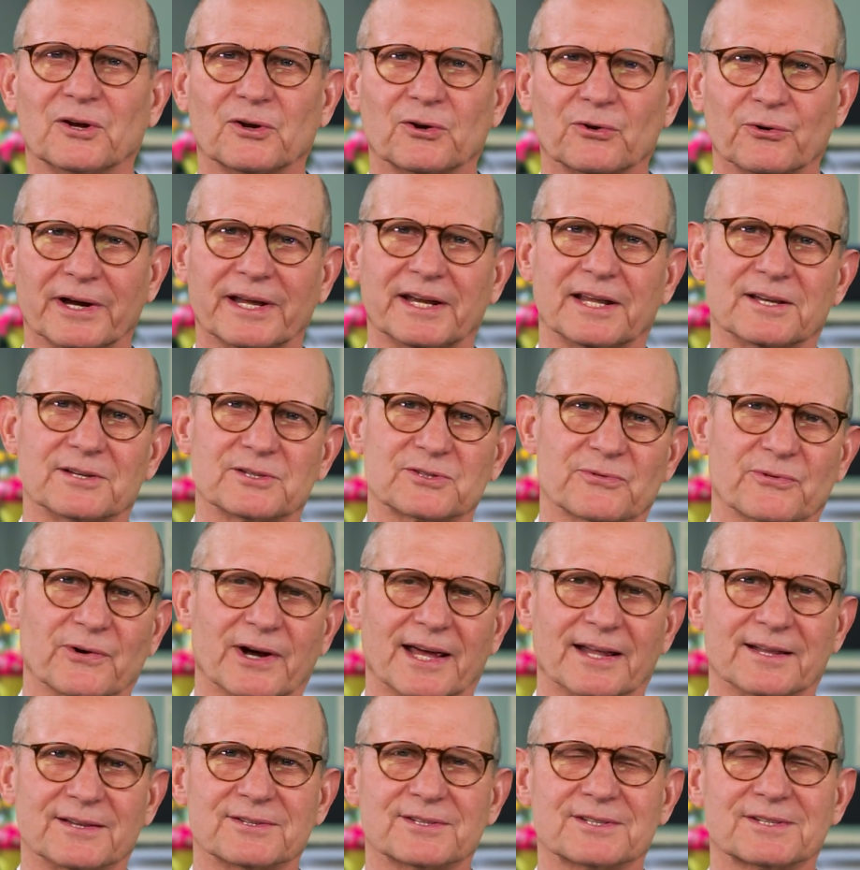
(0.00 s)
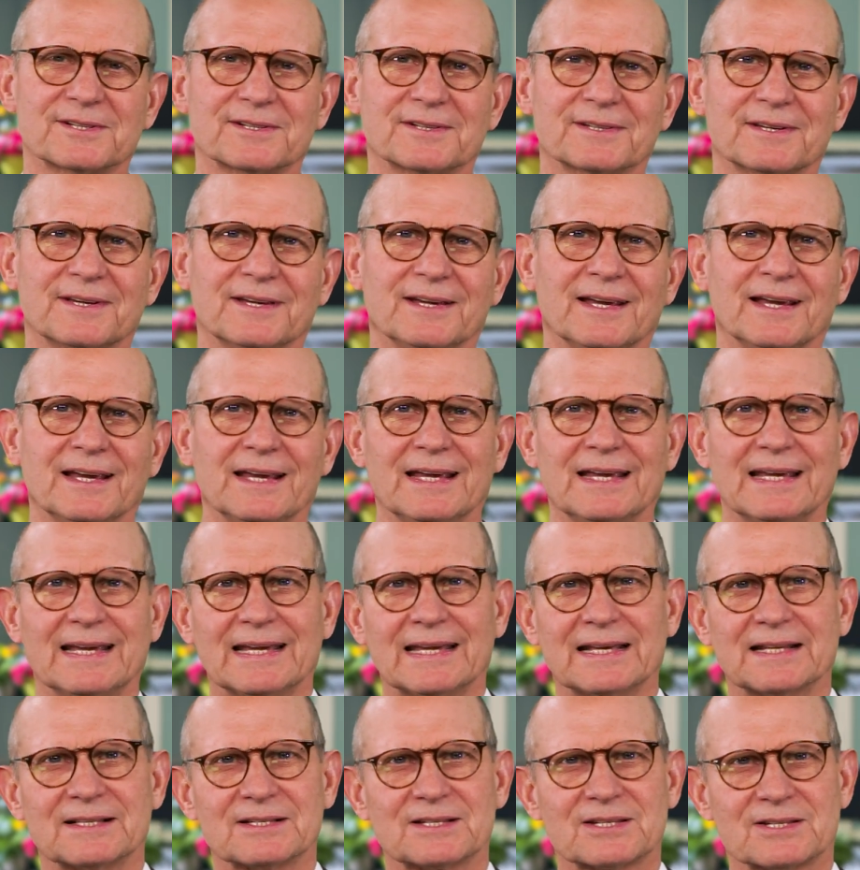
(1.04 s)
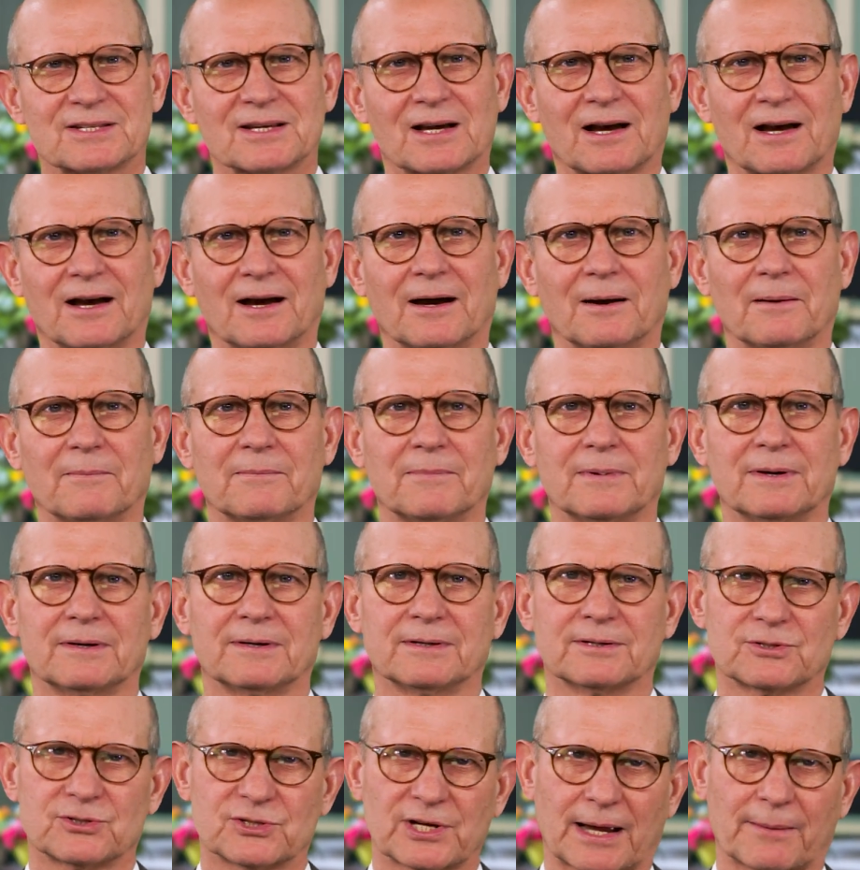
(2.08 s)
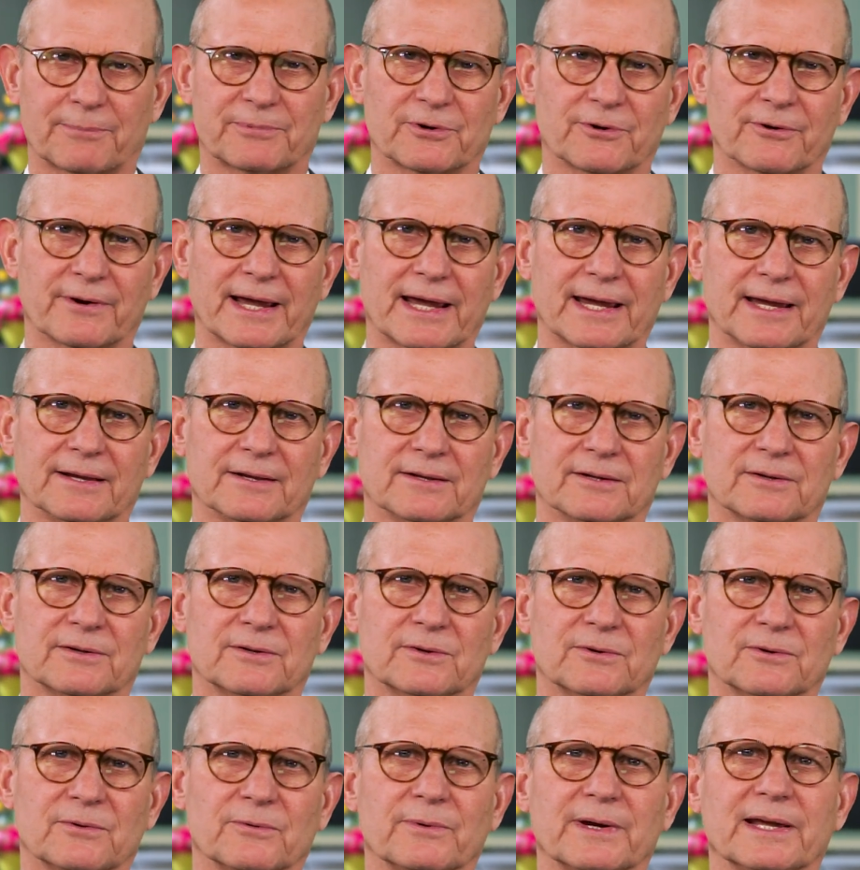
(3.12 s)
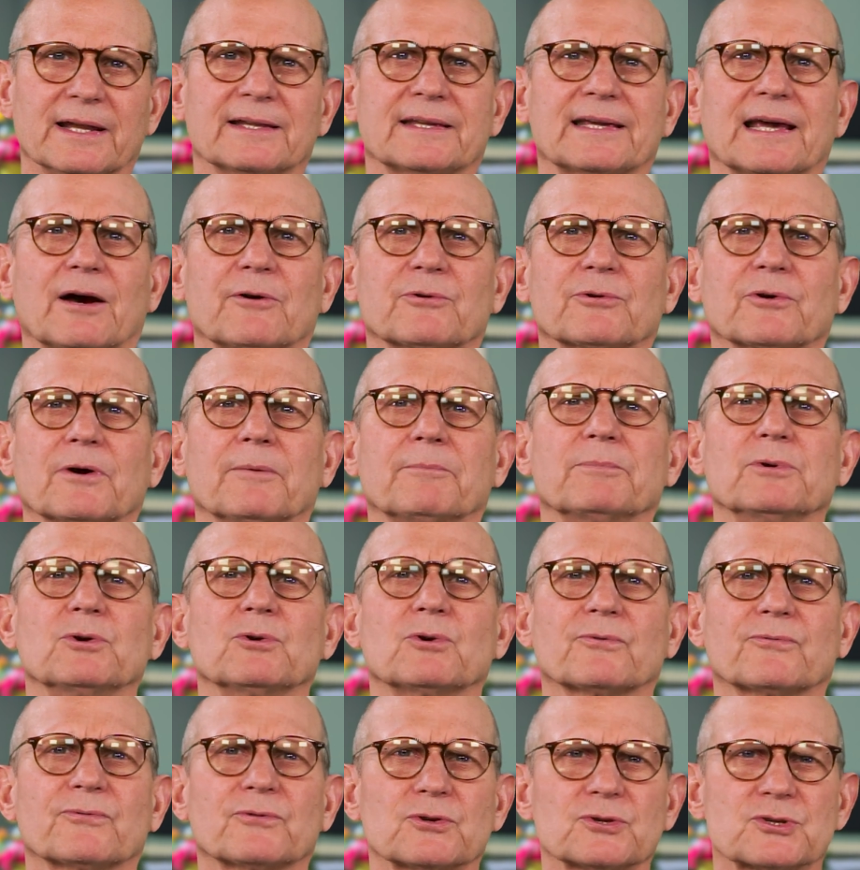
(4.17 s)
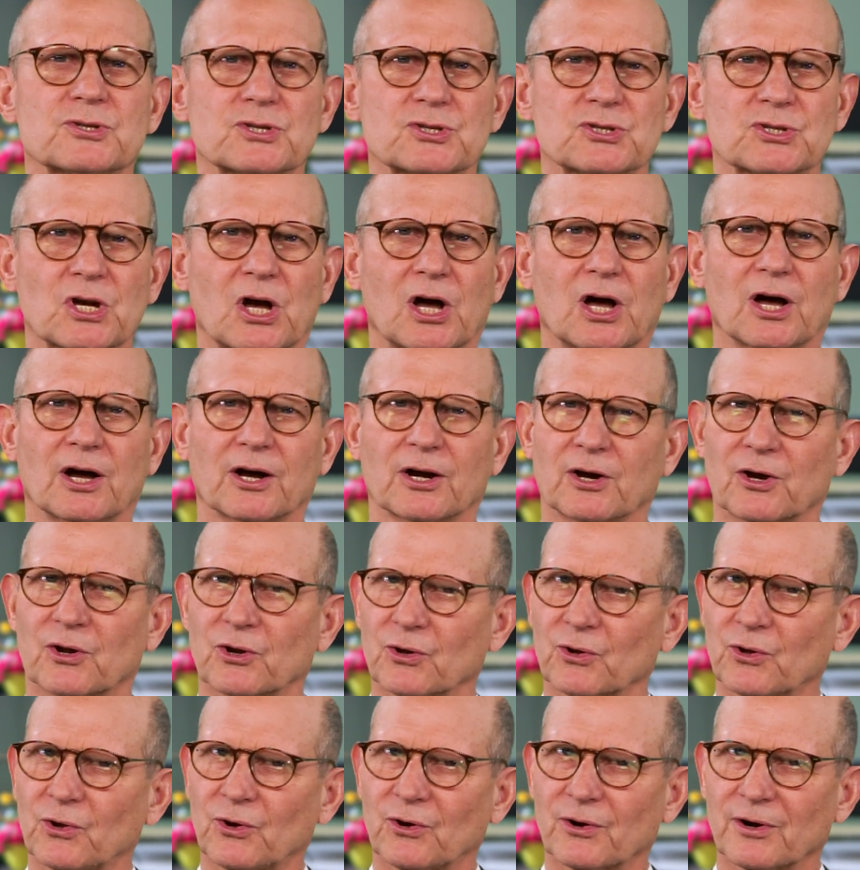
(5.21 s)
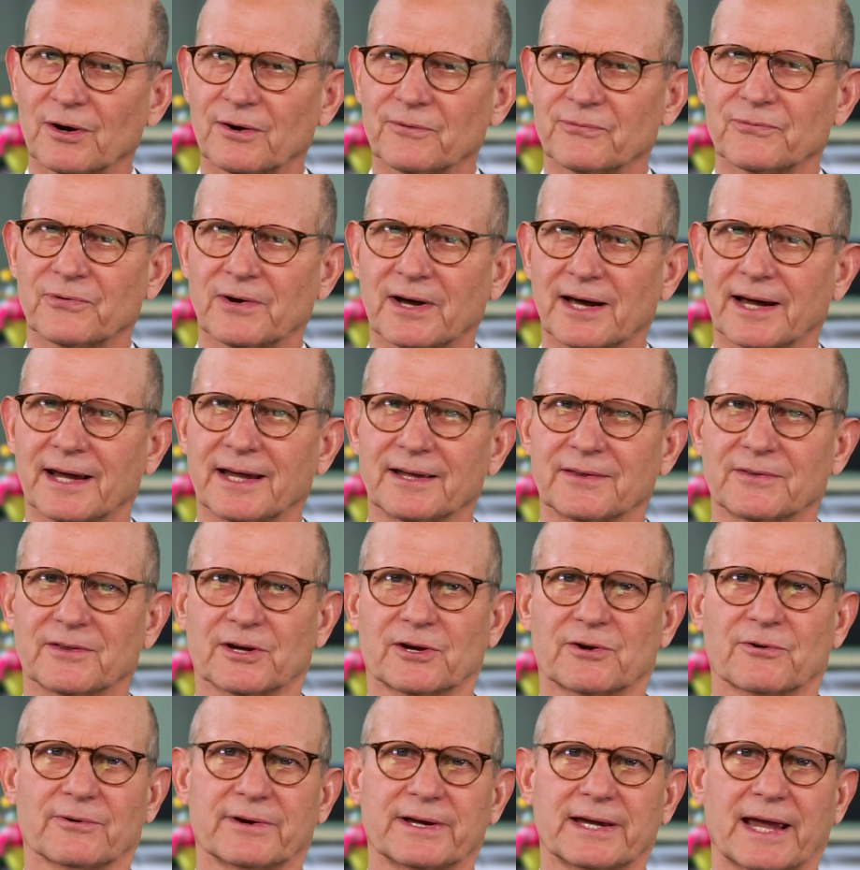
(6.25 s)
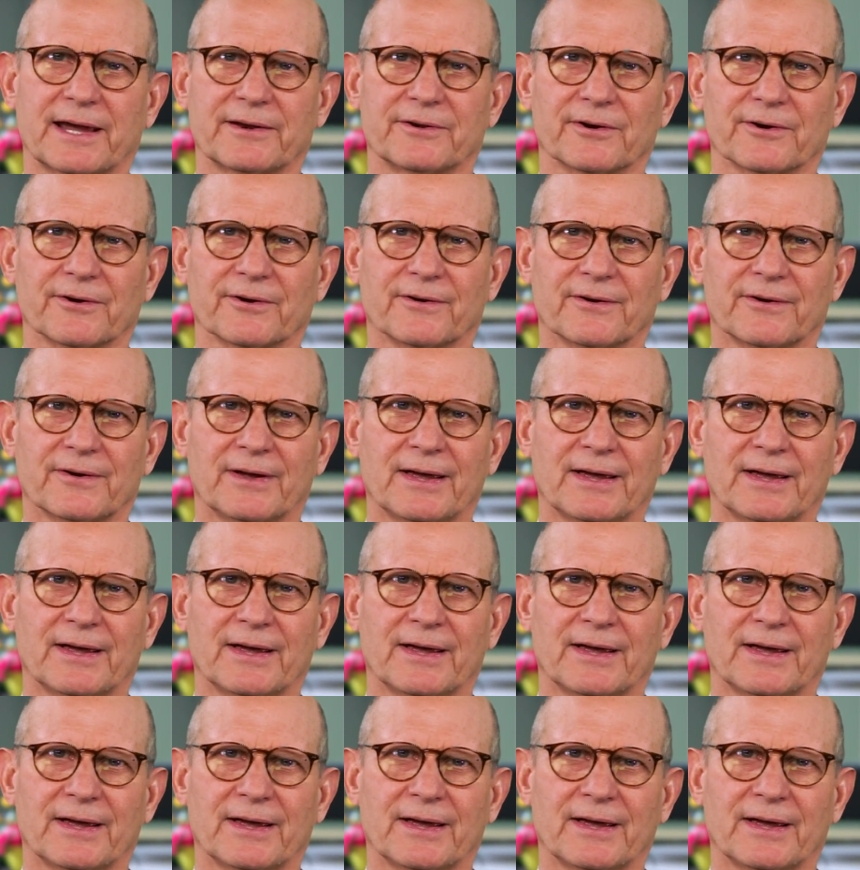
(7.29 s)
Greetings, friends. In Psalm chapter eight, we encounter a beautiful song glorifying the Creator.